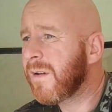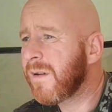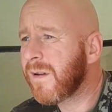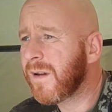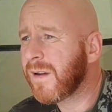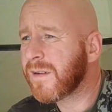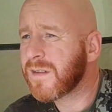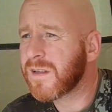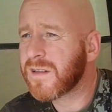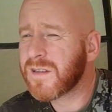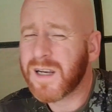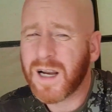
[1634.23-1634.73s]

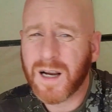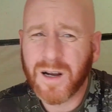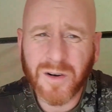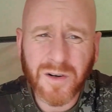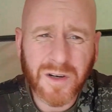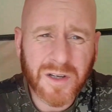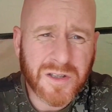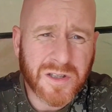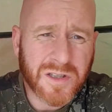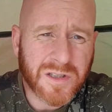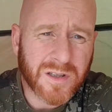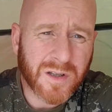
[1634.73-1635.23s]
as I said,
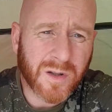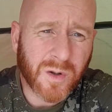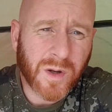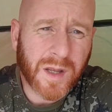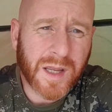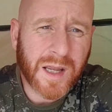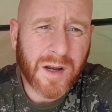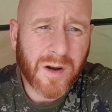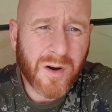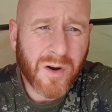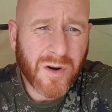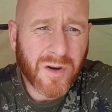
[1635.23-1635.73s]
conditions are
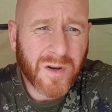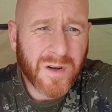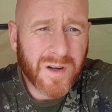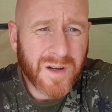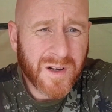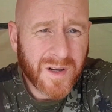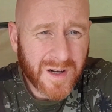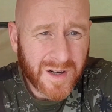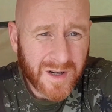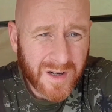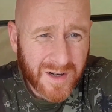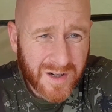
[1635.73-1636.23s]
looking good.
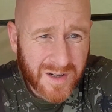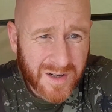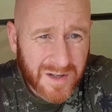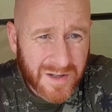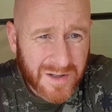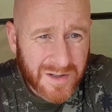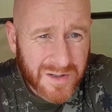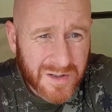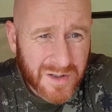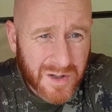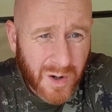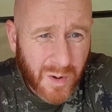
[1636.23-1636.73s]

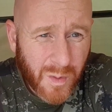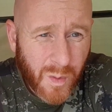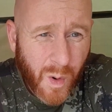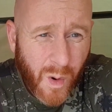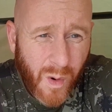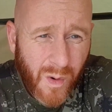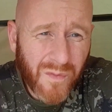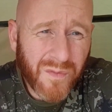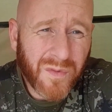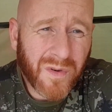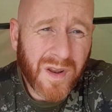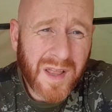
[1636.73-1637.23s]
So
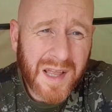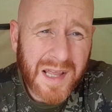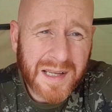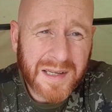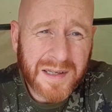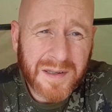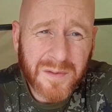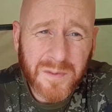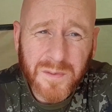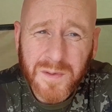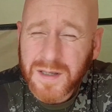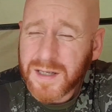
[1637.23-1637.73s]
hopefully
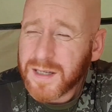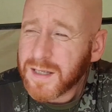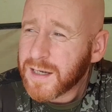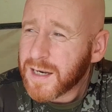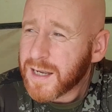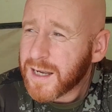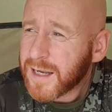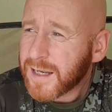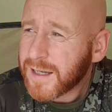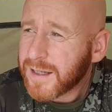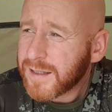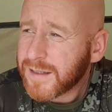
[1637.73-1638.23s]
we
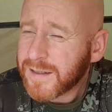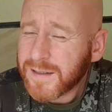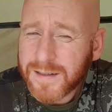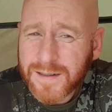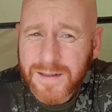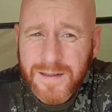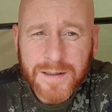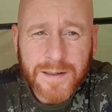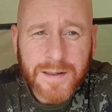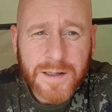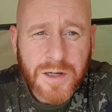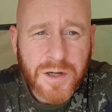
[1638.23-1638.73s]
can
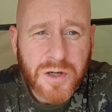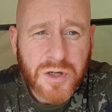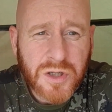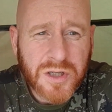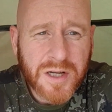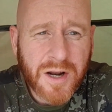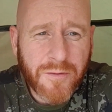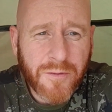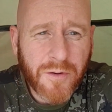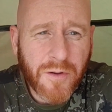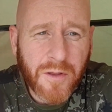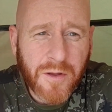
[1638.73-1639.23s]

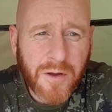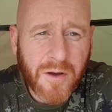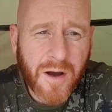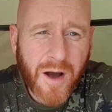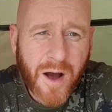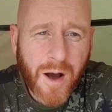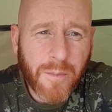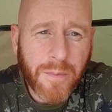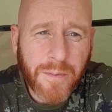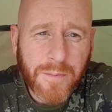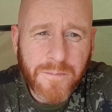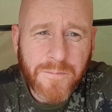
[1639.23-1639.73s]
snare another
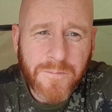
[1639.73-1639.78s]
carp.